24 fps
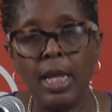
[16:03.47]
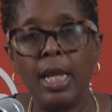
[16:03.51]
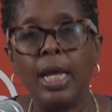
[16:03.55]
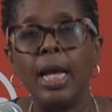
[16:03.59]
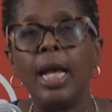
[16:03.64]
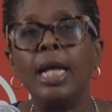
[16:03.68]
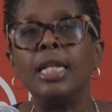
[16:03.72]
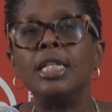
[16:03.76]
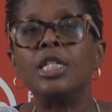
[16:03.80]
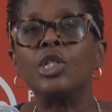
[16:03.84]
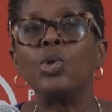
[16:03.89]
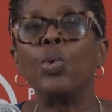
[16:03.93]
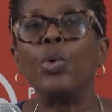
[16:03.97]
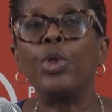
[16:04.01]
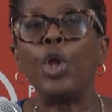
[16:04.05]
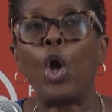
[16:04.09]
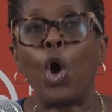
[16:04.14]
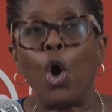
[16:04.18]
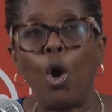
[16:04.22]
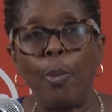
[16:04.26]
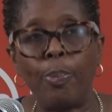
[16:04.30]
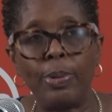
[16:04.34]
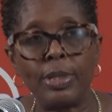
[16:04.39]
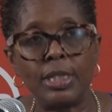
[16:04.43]
And so the
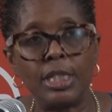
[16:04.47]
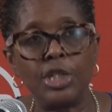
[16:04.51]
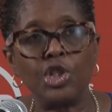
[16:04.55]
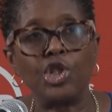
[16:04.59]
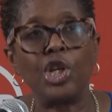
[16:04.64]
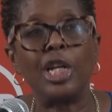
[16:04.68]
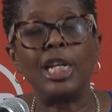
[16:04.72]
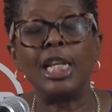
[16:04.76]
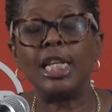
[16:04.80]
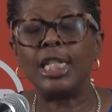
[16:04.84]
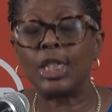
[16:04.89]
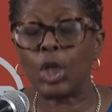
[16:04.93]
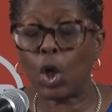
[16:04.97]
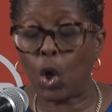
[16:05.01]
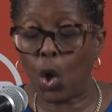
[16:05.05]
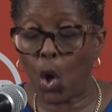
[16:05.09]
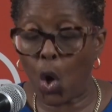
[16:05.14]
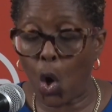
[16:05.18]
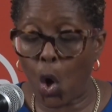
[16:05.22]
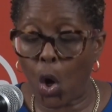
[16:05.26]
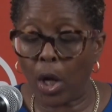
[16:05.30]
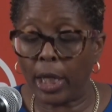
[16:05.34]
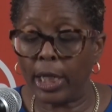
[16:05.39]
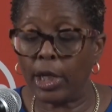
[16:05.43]
opposition is
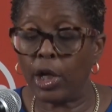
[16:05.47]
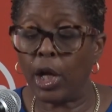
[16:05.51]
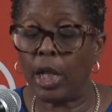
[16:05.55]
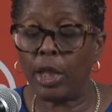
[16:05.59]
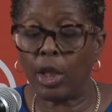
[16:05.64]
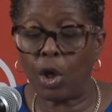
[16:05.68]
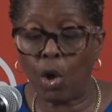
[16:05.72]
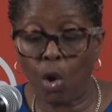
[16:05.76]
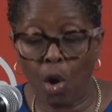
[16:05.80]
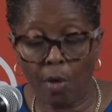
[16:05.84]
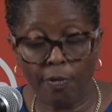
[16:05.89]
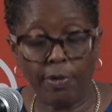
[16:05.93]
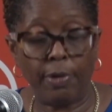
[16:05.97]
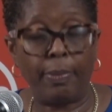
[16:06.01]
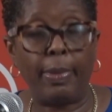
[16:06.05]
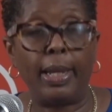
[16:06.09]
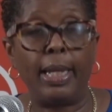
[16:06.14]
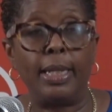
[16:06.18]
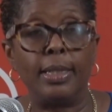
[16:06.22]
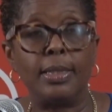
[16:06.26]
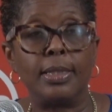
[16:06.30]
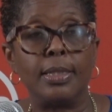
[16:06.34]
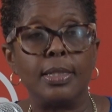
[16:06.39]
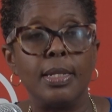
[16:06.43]
calling on the
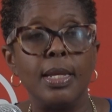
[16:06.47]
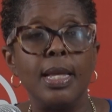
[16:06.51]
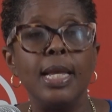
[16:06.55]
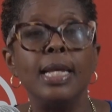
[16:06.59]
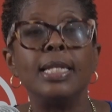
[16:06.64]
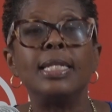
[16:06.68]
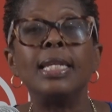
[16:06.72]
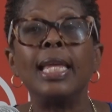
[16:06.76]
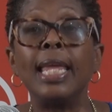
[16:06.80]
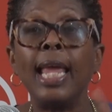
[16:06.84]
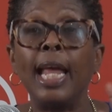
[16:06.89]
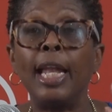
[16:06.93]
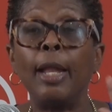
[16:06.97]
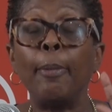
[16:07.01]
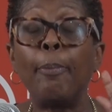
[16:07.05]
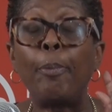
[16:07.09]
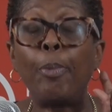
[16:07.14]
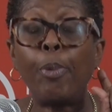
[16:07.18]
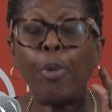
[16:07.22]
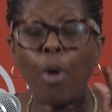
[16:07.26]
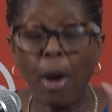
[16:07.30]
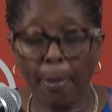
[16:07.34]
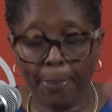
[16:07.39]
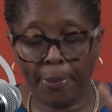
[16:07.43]
government to get the
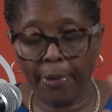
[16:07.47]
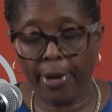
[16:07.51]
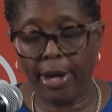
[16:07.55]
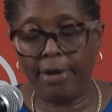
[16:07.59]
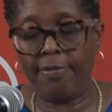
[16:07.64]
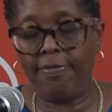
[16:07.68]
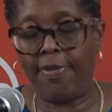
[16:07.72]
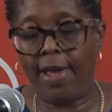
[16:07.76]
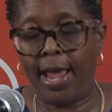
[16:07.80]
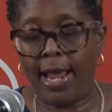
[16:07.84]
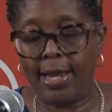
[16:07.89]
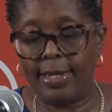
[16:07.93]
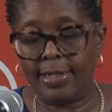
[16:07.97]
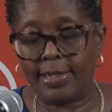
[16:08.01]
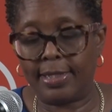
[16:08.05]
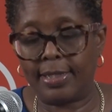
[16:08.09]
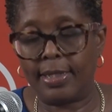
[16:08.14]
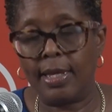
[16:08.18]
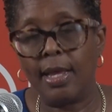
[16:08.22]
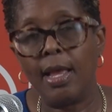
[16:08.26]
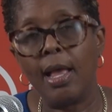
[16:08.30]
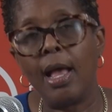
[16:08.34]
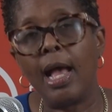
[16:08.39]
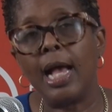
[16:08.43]
proper
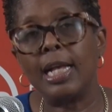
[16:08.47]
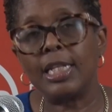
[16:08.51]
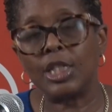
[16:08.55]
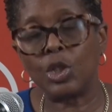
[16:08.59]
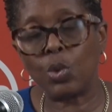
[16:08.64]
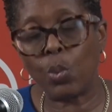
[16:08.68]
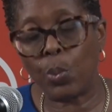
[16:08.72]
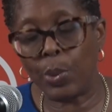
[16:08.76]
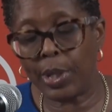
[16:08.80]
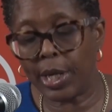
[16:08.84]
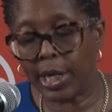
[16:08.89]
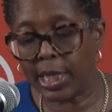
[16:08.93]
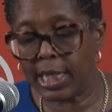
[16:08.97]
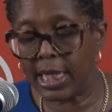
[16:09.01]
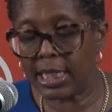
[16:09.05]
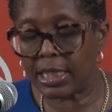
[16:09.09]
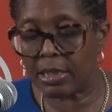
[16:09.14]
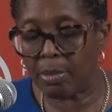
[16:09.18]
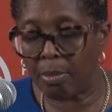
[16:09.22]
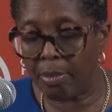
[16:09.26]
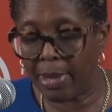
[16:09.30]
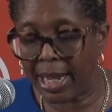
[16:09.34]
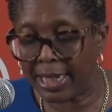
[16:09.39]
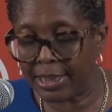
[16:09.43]
advice as to where
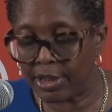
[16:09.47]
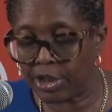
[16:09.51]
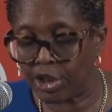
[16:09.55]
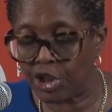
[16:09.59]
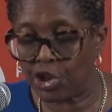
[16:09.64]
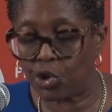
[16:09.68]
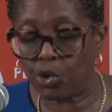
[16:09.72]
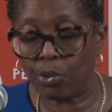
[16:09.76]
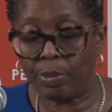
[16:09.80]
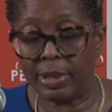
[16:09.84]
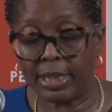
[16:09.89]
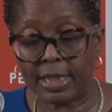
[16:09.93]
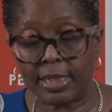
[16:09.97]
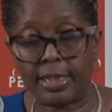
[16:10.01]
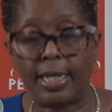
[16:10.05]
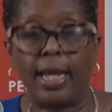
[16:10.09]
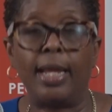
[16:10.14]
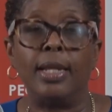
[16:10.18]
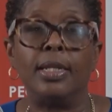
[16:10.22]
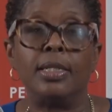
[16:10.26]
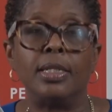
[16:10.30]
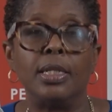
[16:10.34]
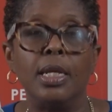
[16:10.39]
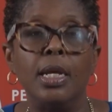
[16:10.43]
this matter should be
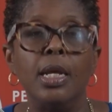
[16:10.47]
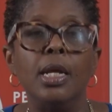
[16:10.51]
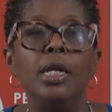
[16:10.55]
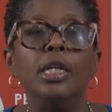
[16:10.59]
sent